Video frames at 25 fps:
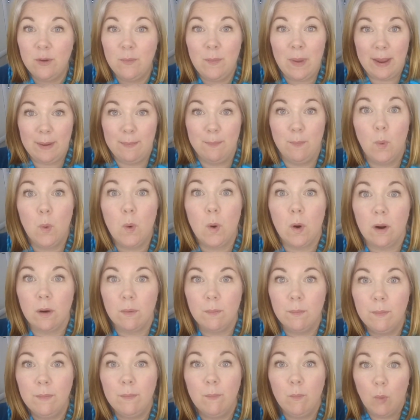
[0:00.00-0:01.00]
You make
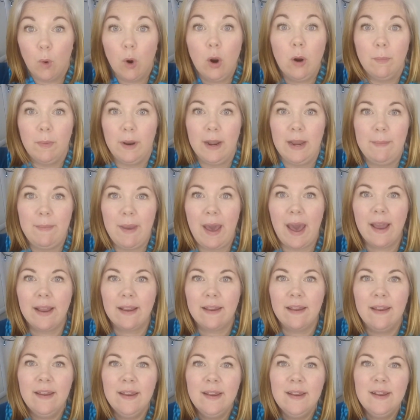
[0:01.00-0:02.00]
more money back.